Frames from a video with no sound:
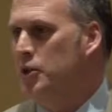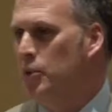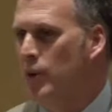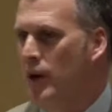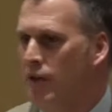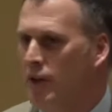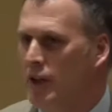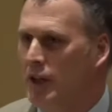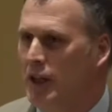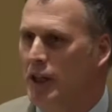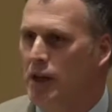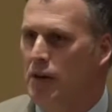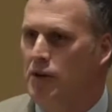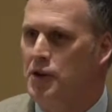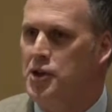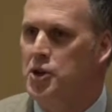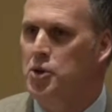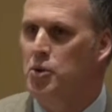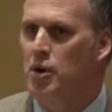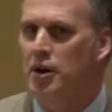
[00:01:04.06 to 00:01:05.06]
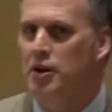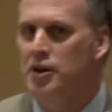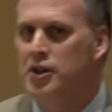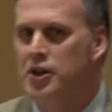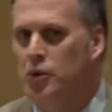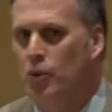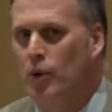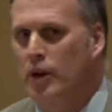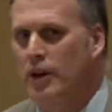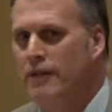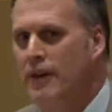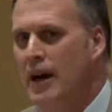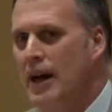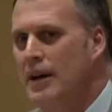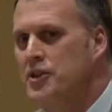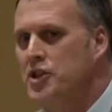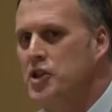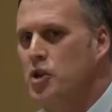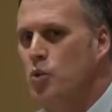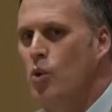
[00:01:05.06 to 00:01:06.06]
So we have a little over
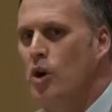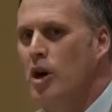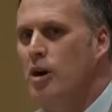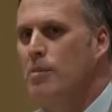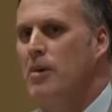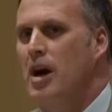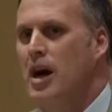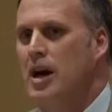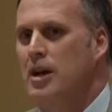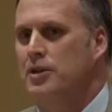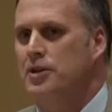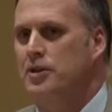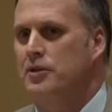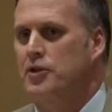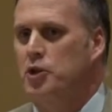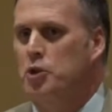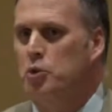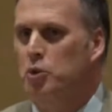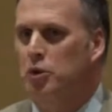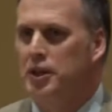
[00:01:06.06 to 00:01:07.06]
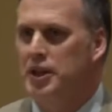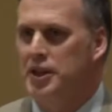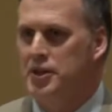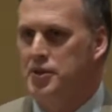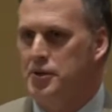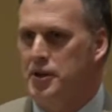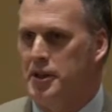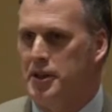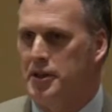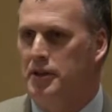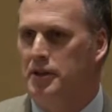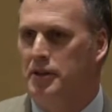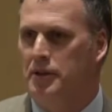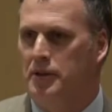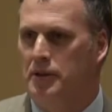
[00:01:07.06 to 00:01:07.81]
225 square miles of school district.